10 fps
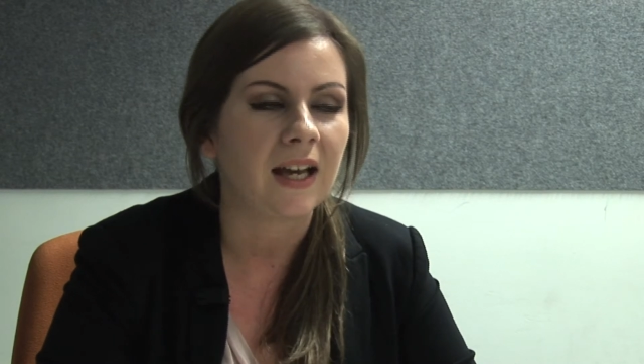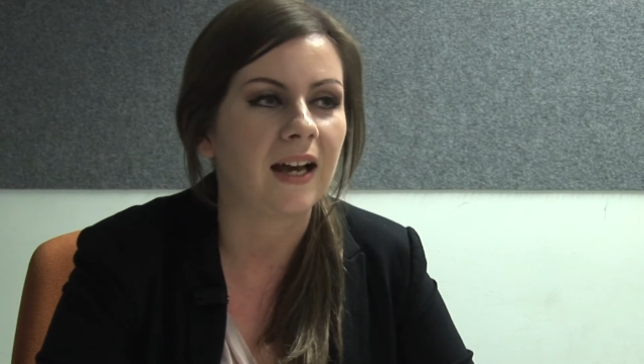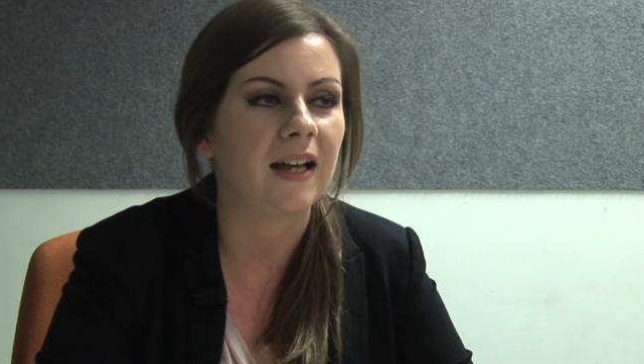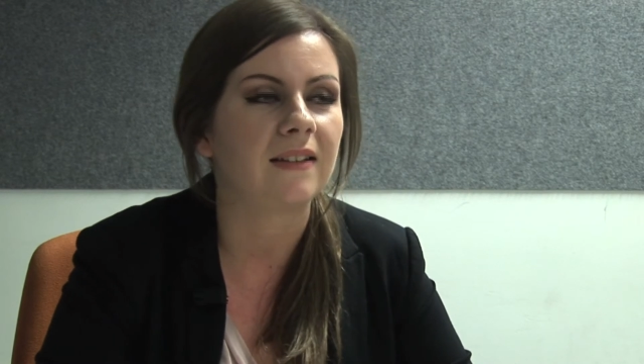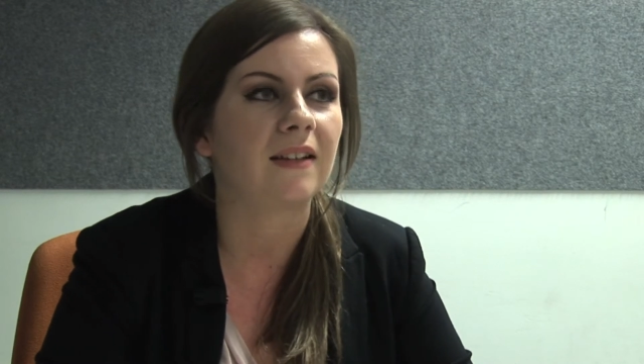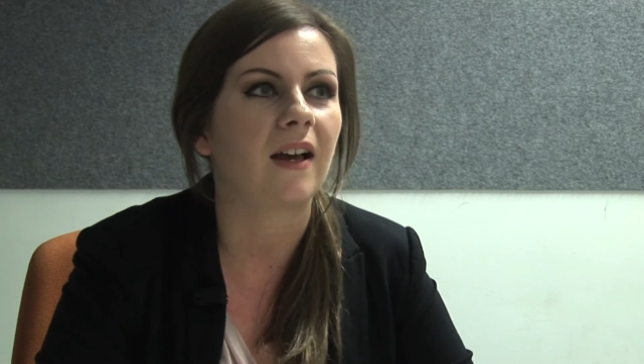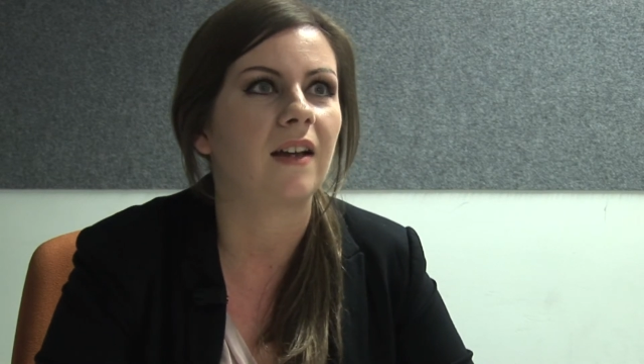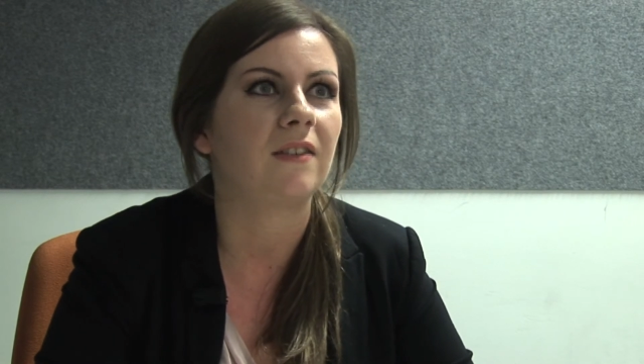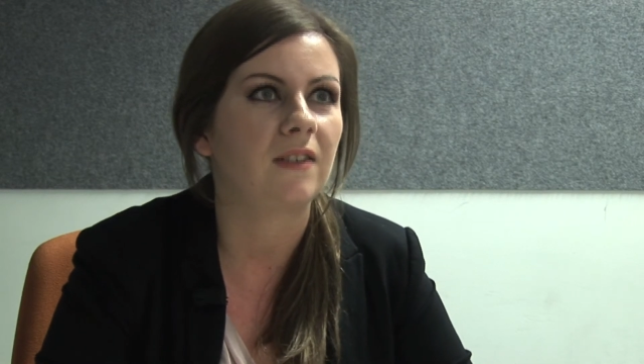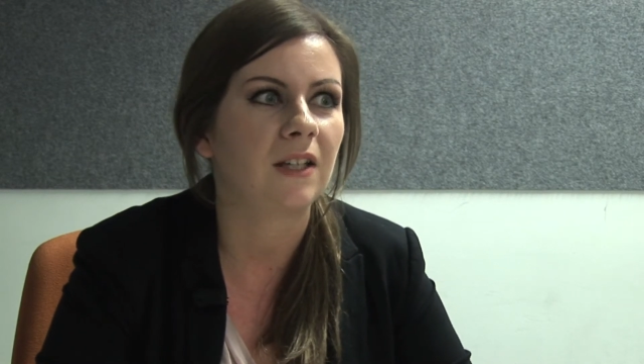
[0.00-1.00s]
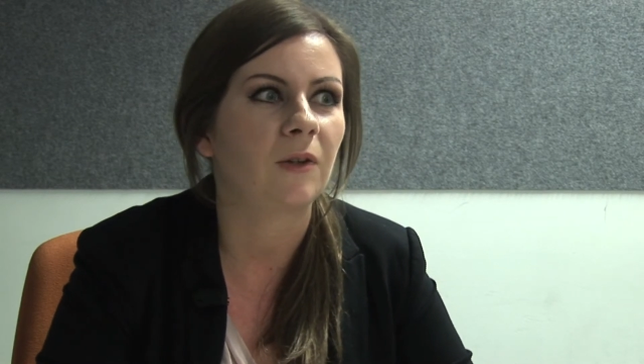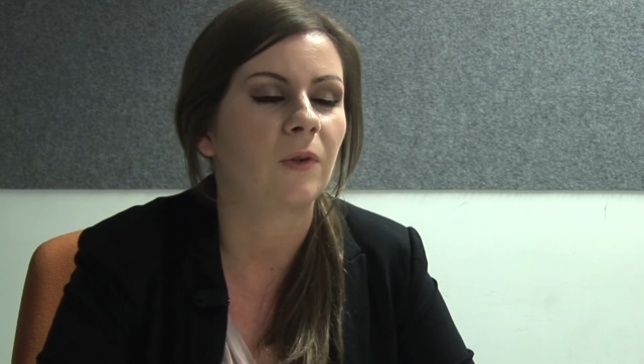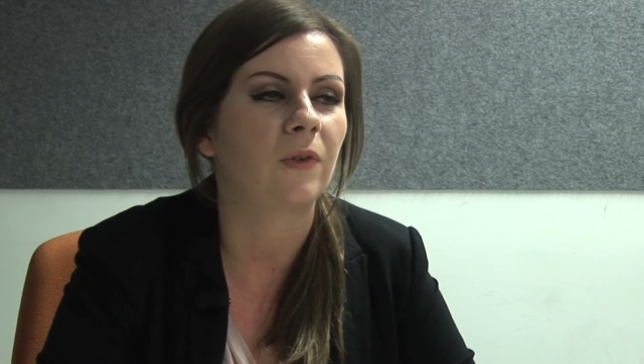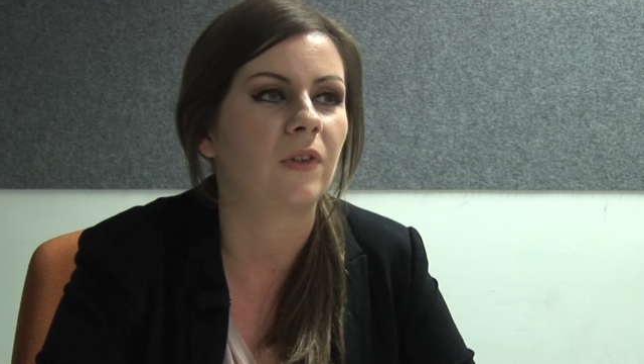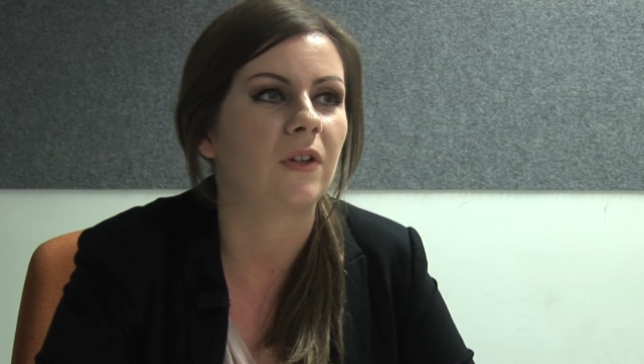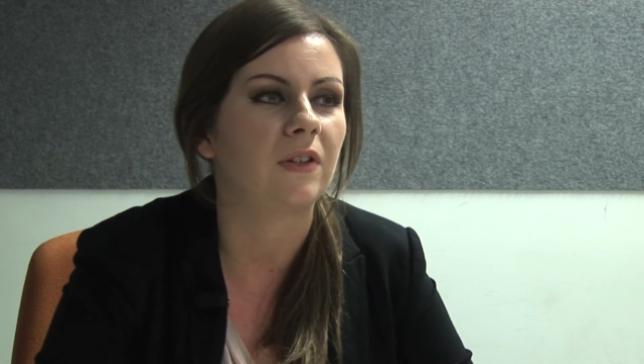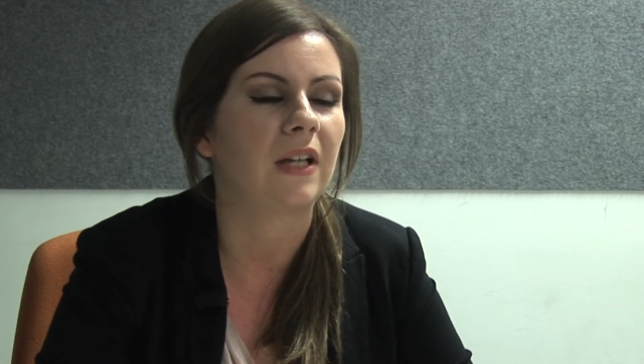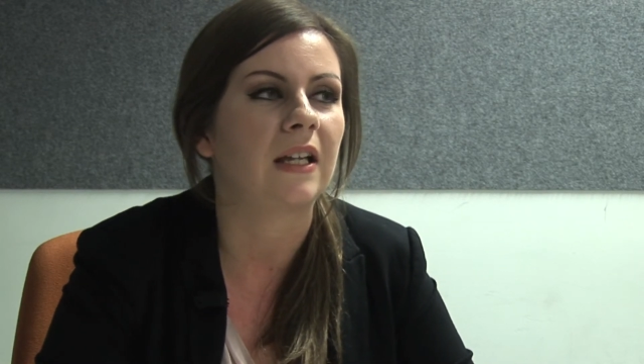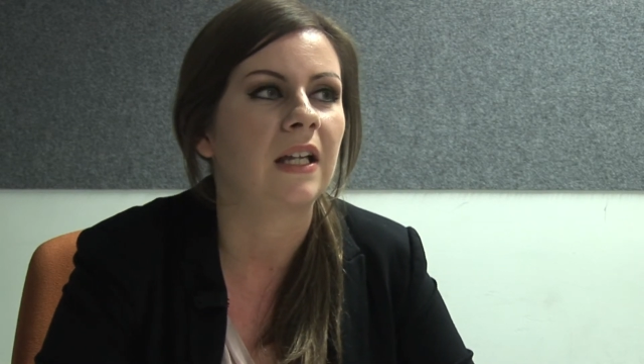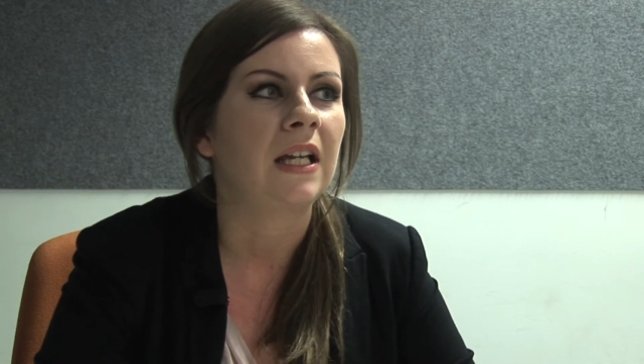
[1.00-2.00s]
And I think also
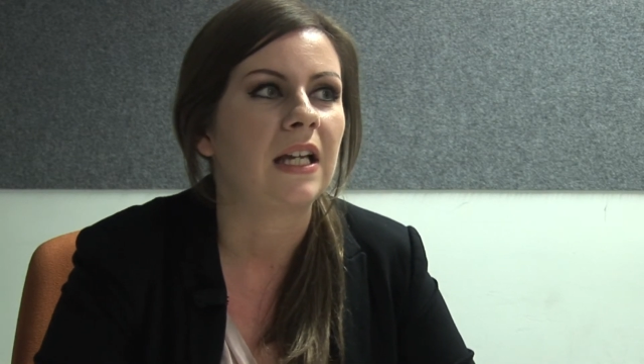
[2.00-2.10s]
that